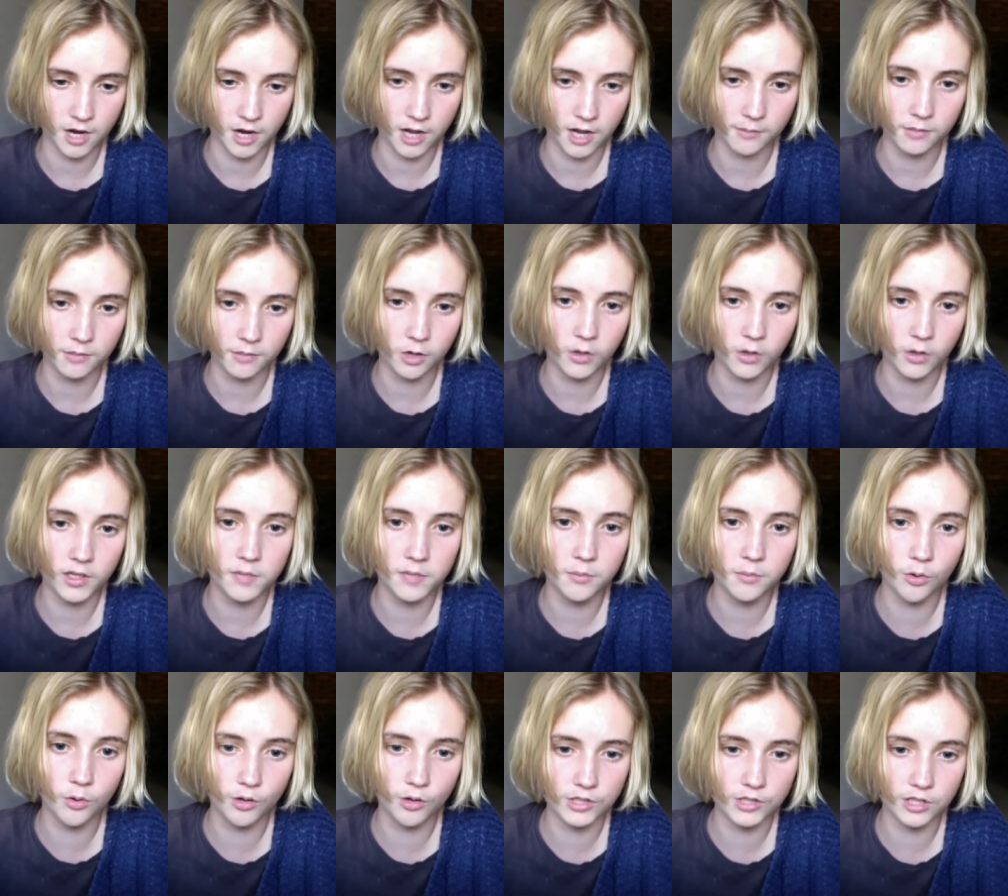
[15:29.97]
I'm going in
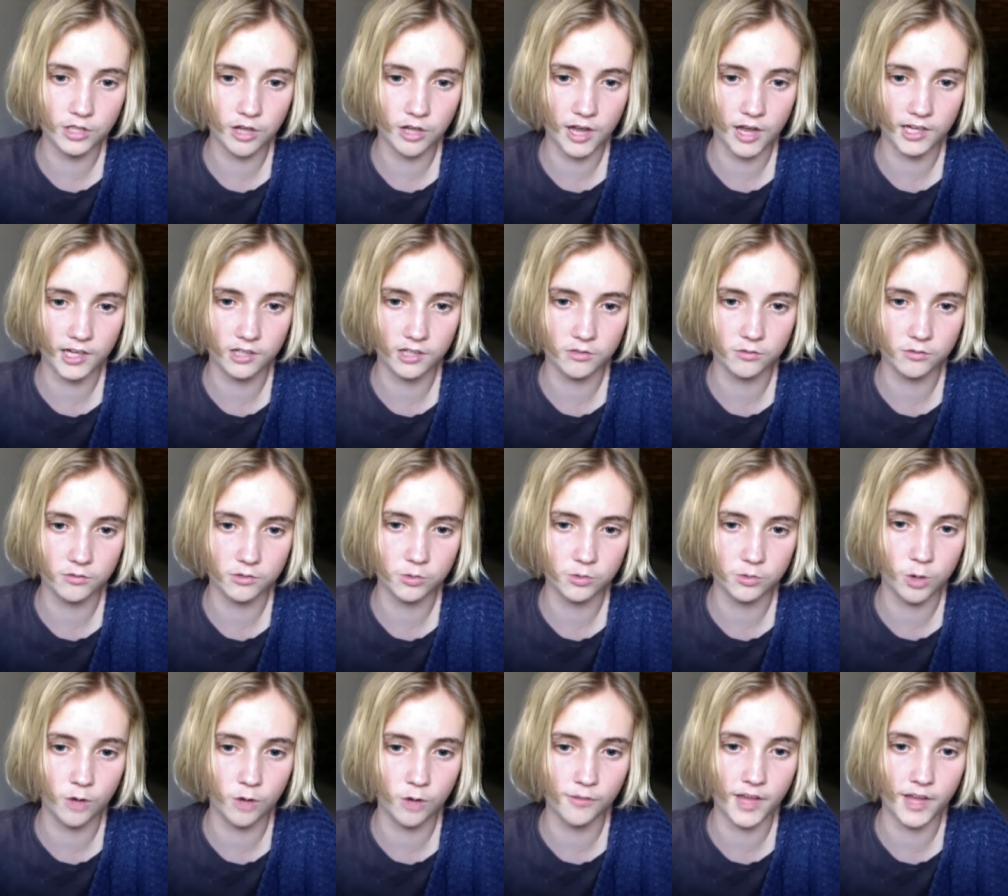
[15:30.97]
more to like
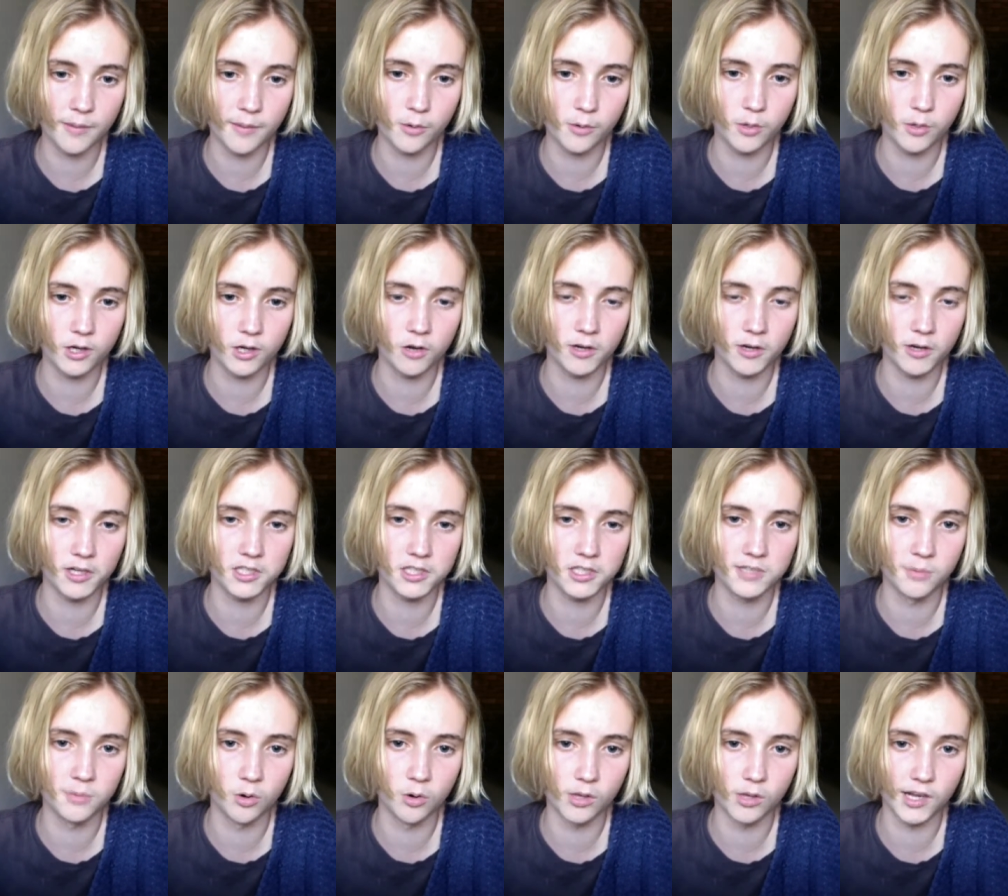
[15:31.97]
12 now, but we're going into
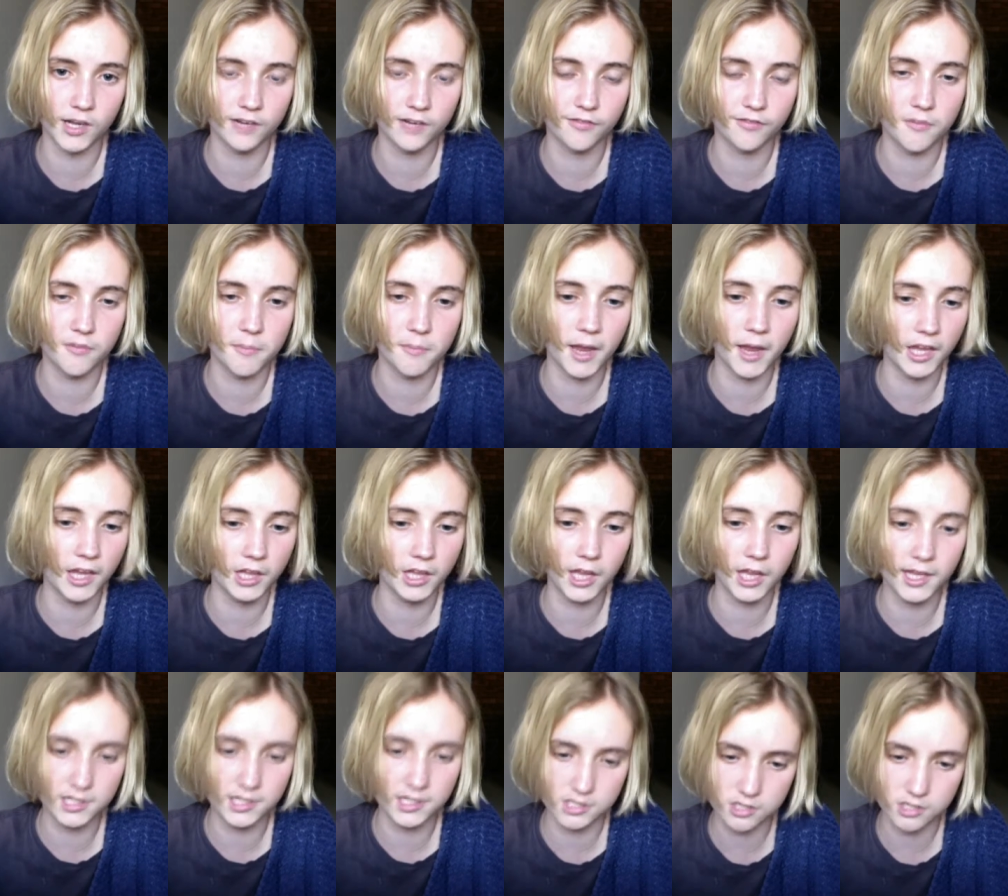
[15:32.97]
more like, for me at
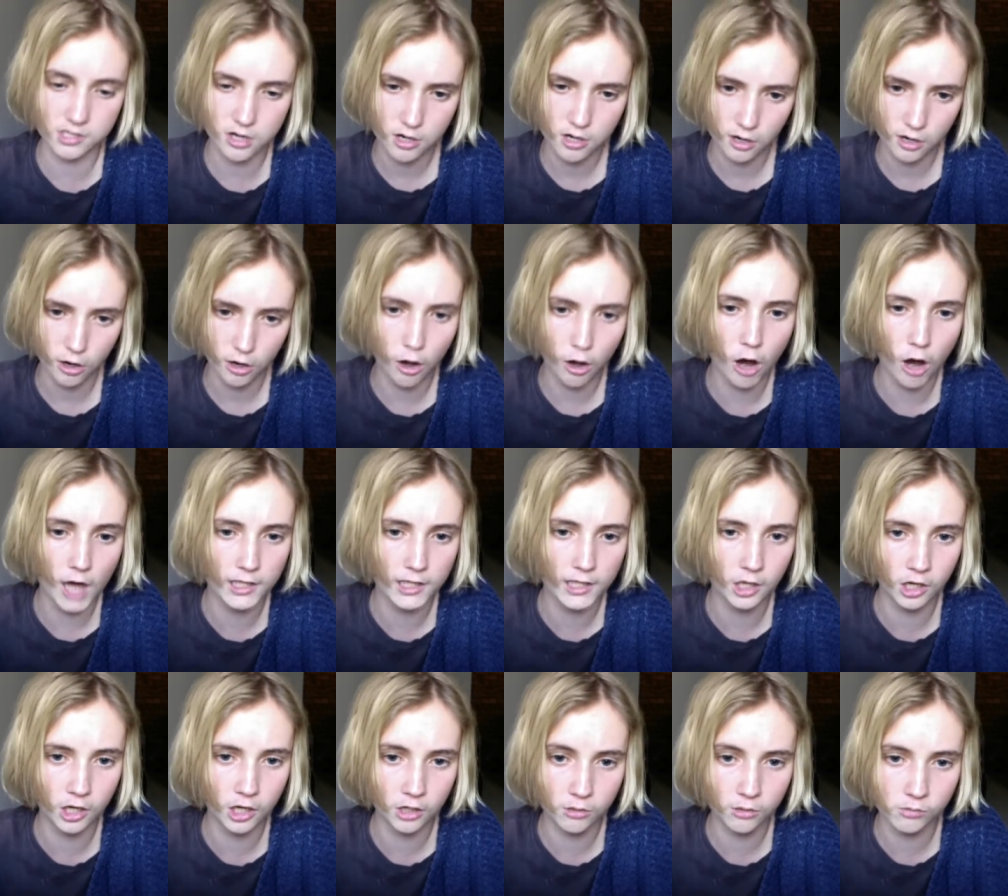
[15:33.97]
least,
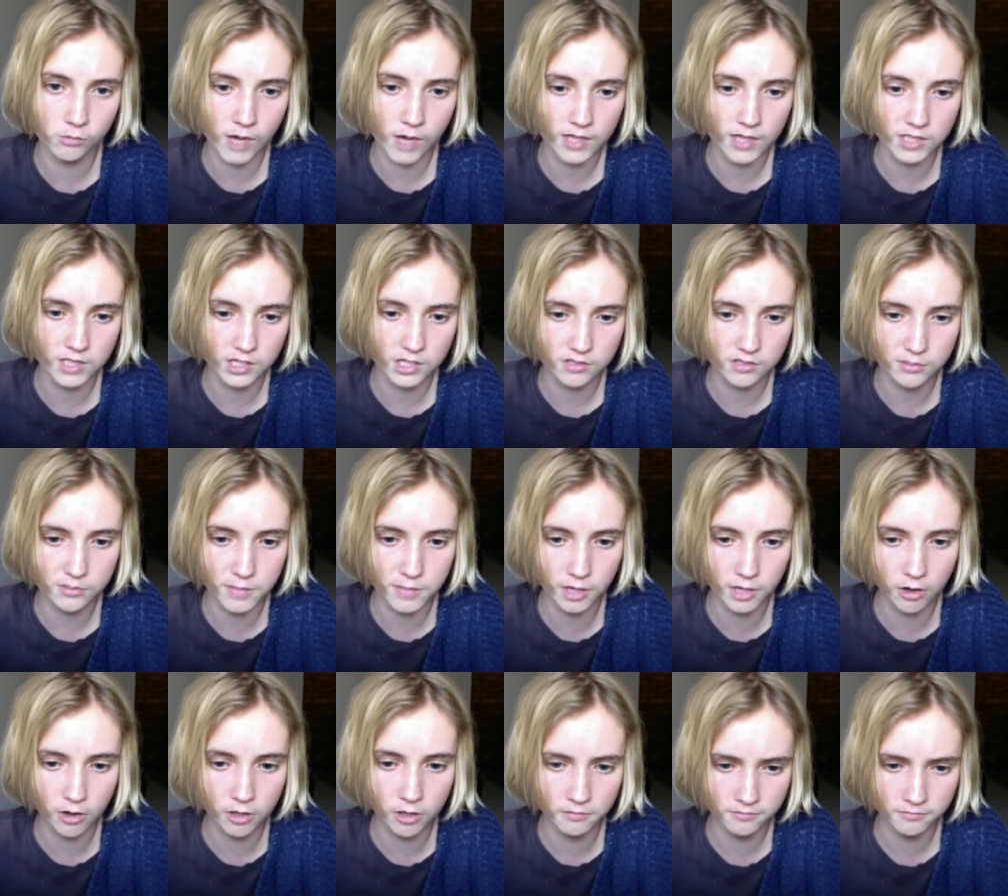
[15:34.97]
higher ratings from here
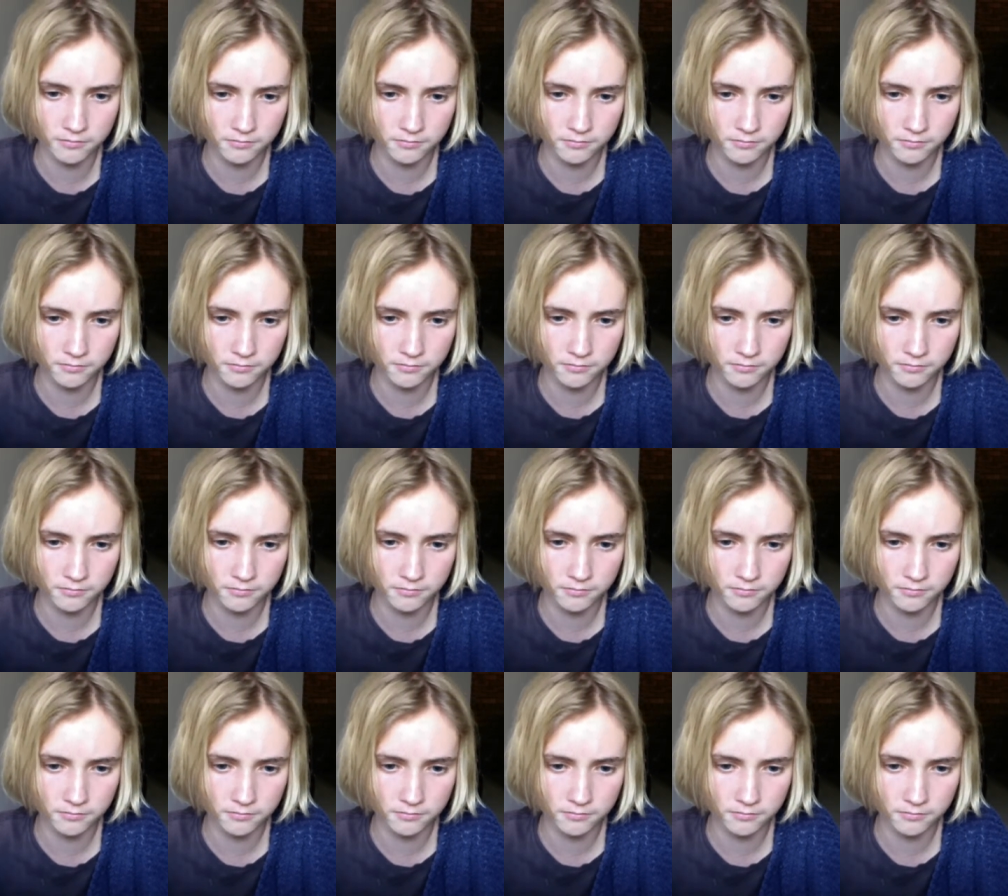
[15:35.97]
on.